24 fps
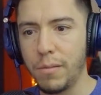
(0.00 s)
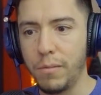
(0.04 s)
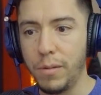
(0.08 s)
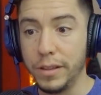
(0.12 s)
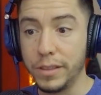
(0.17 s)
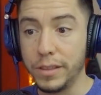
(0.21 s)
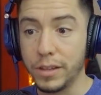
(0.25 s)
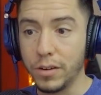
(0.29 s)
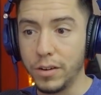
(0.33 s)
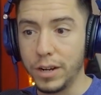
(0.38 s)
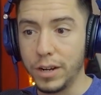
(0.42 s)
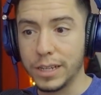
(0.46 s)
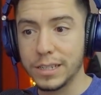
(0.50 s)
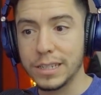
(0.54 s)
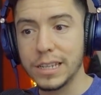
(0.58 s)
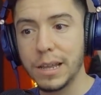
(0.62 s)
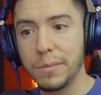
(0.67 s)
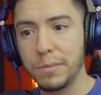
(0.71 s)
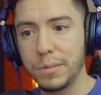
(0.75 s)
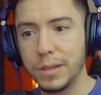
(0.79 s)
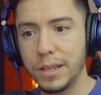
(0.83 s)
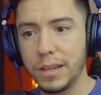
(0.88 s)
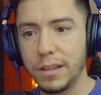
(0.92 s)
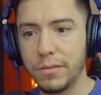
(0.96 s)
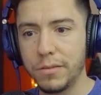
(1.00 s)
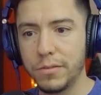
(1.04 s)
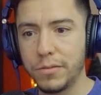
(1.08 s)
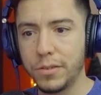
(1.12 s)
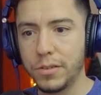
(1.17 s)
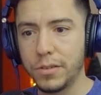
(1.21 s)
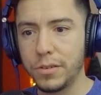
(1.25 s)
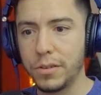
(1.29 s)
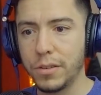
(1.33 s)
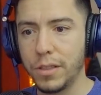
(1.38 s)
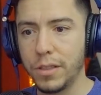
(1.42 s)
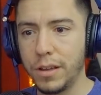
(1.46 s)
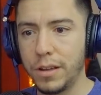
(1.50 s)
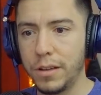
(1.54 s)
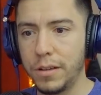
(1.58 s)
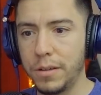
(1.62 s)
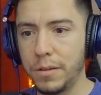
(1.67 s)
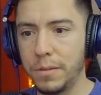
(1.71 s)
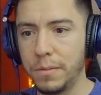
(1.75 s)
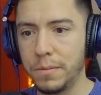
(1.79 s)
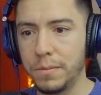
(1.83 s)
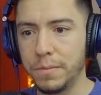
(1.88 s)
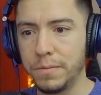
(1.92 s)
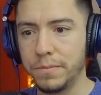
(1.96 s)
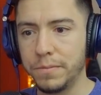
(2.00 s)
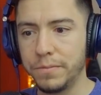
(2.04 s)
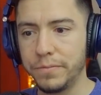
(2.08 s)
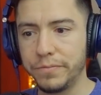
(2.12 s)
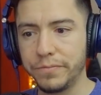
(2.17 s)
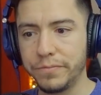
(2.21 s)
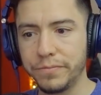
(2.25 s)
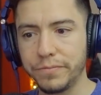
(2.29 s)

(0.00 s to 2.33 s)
Blender got accepted for the